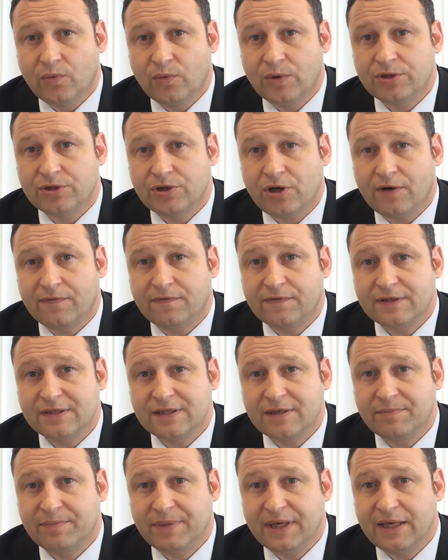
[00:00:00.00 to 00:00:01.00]
which
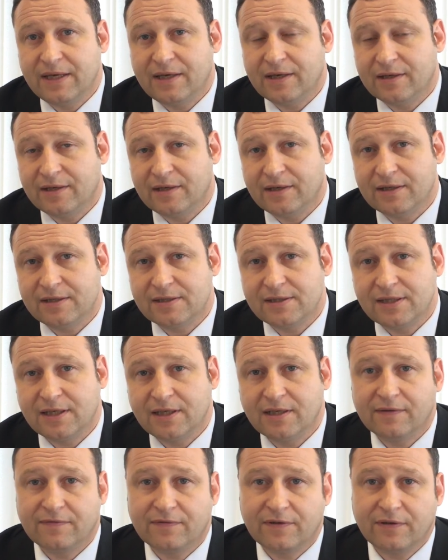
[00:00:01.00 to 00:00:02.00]
offers a beacon in a
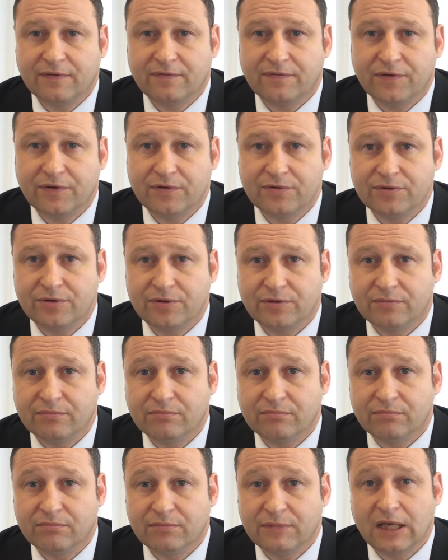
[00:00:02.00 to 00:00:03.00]
sea of confusion.
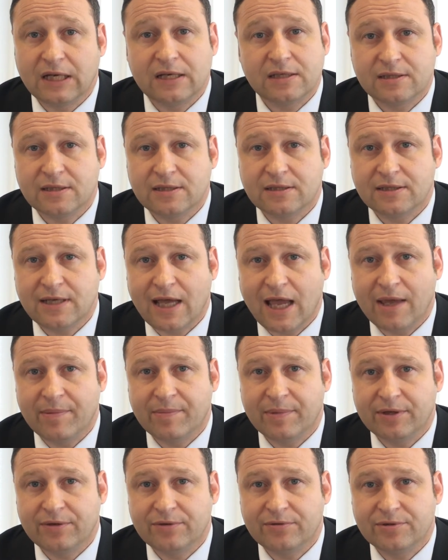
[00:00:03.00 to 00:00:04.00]
That is the
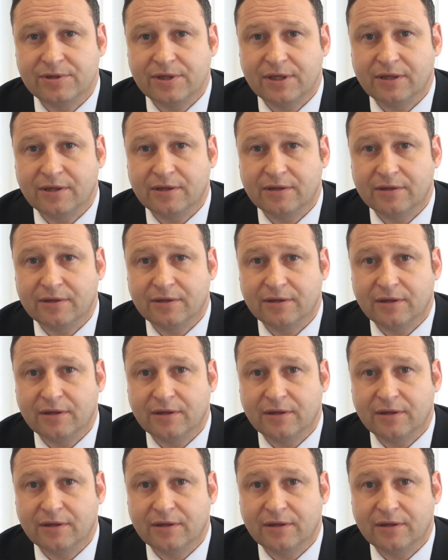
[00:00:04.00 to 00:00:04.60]
same in New Zealand.